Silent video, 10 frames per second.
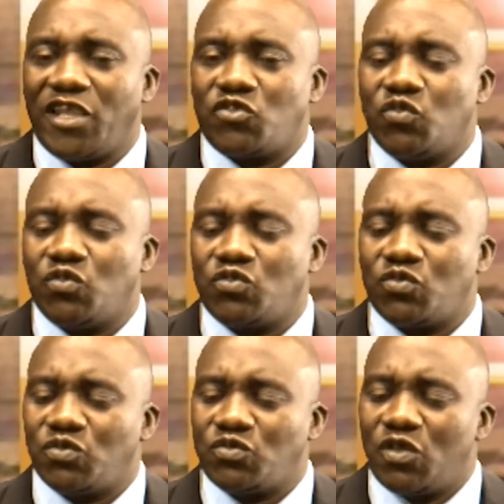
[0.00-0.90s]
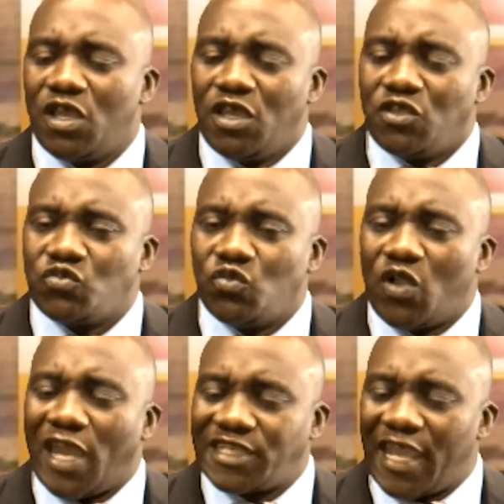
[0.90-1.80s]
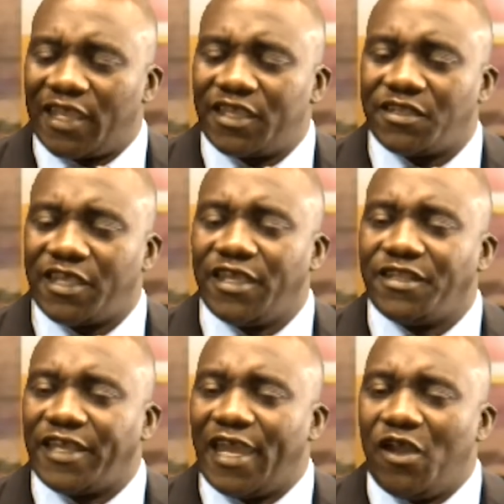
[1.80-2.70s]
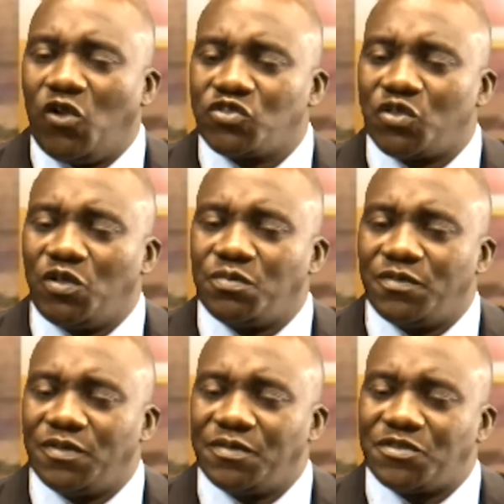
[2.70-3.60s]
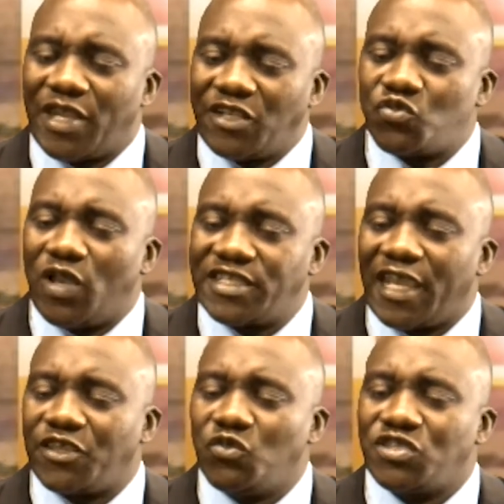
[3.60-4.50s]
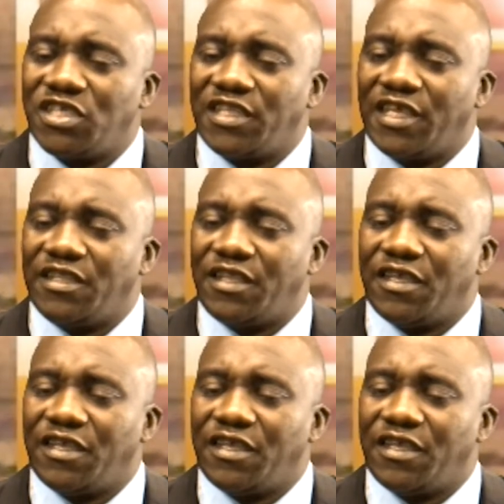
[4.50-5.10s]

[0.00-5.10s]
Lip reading: to attack, they are also trying to attack using their